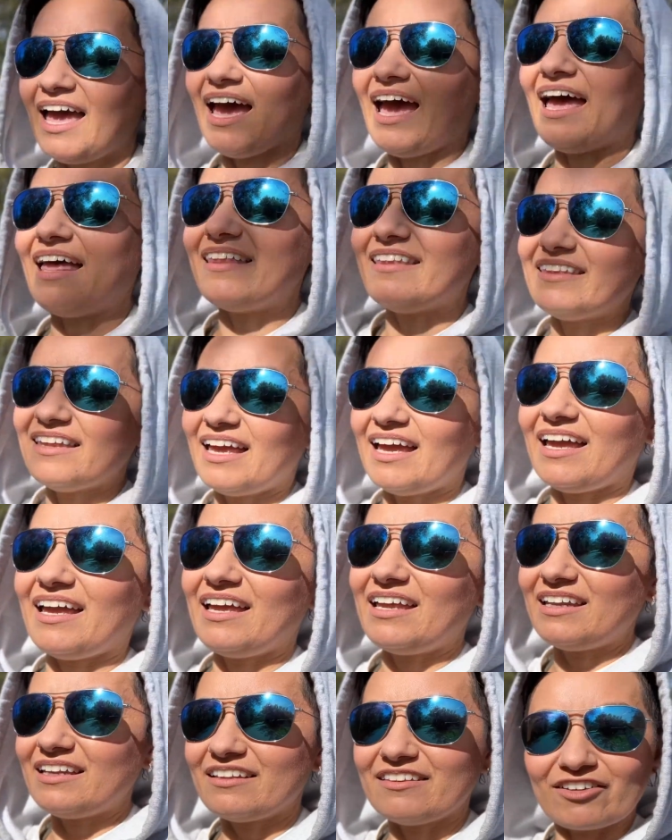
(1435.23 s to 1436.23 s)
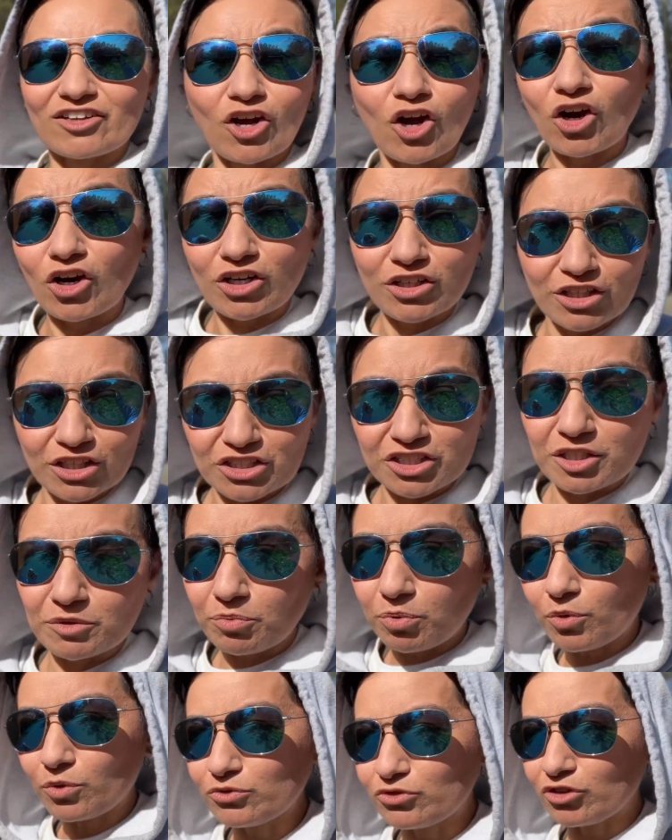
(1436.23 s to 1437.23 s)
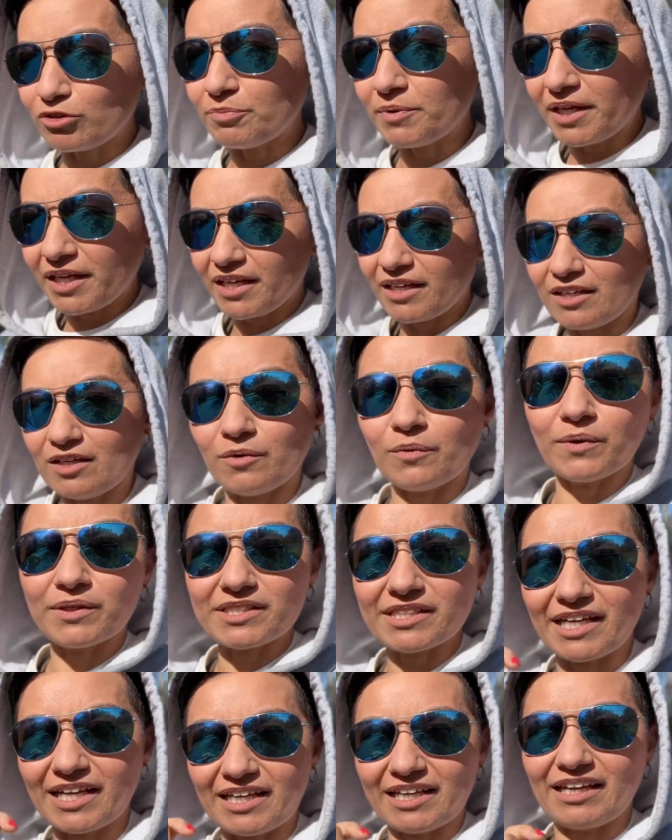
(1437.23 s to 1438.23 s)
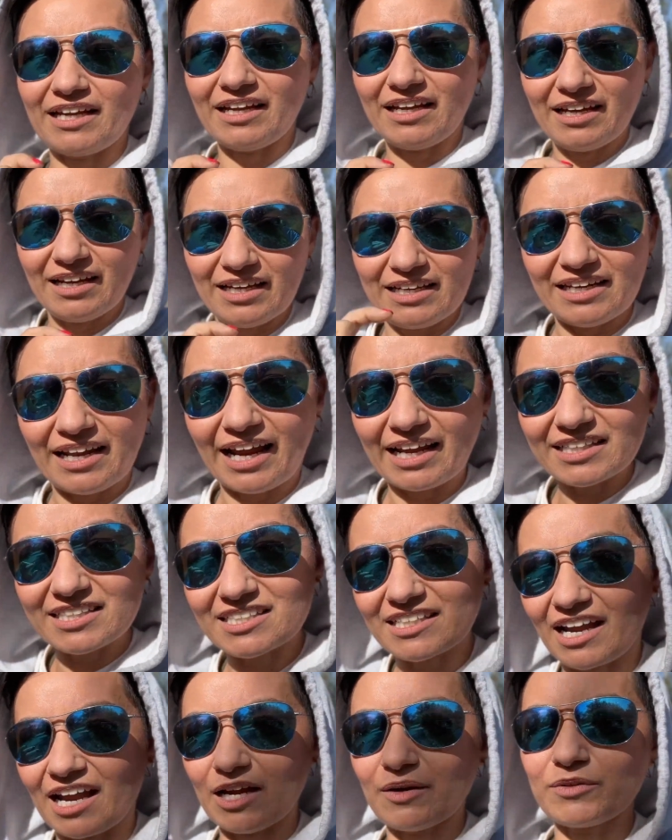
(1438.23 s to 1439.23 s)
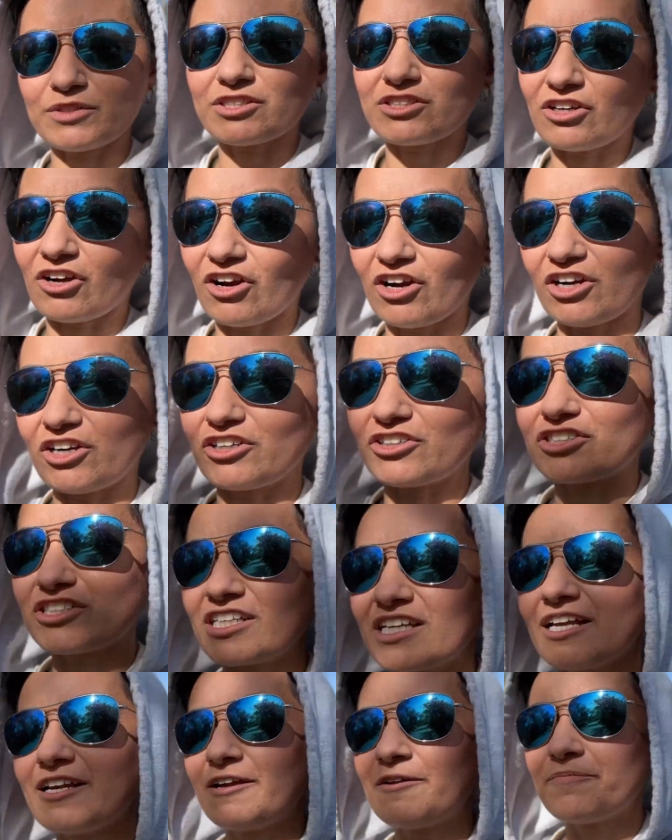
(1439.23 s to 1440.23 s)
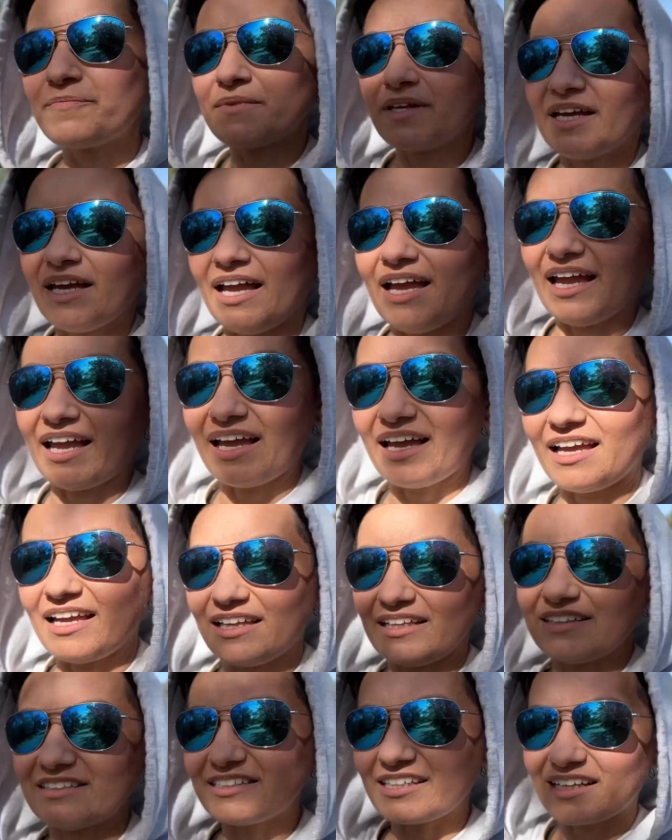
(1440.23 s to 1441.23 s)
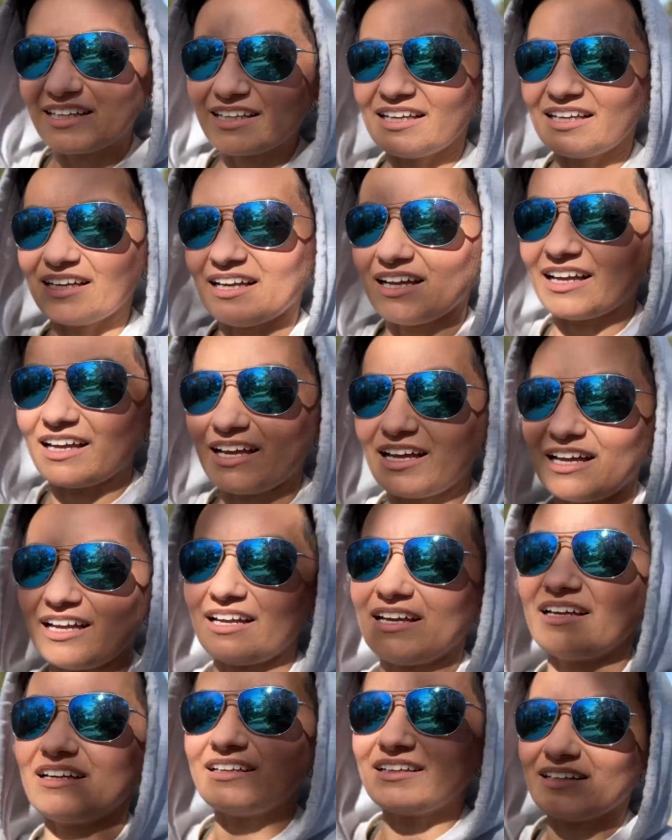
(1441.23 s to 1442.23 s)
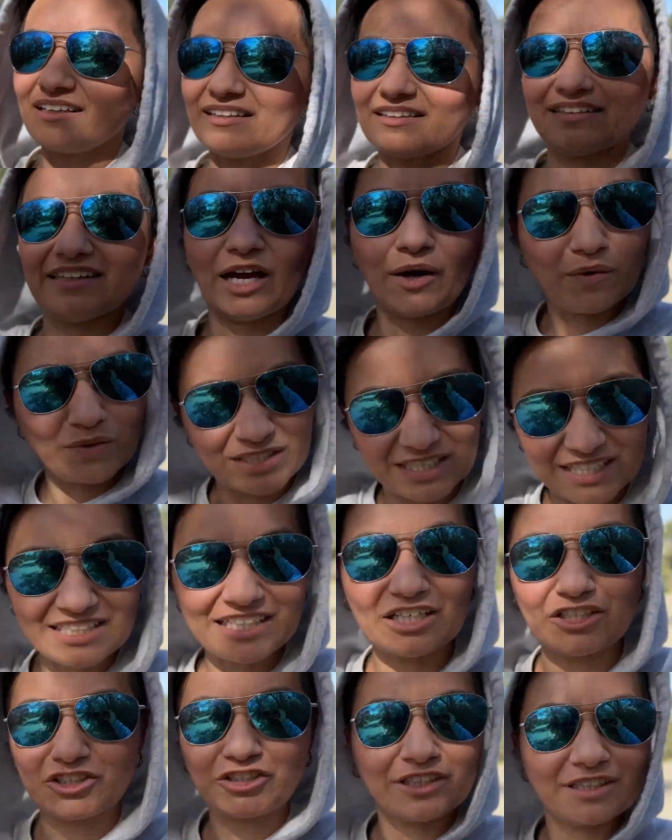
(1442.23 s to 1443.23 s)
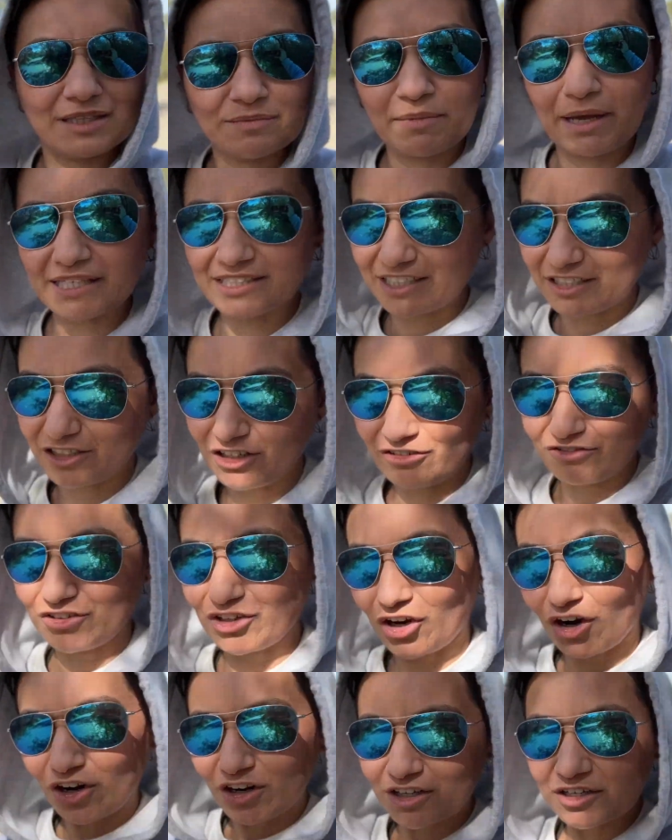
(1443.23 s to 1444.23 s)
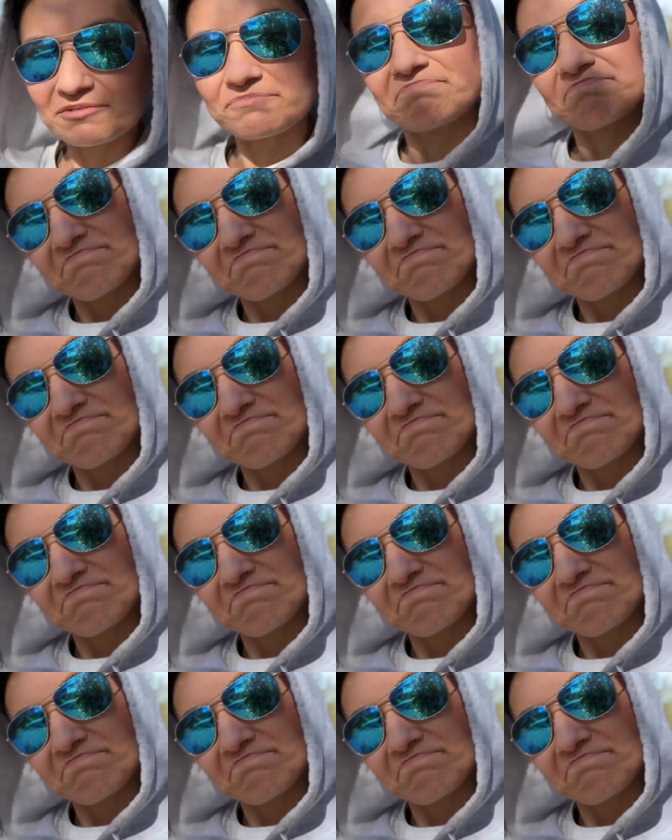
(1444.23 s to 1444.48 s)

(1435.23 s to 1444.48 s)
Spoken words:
And then the card that she pulled for me was like a night sky with stars. And that was essentially the message of the card.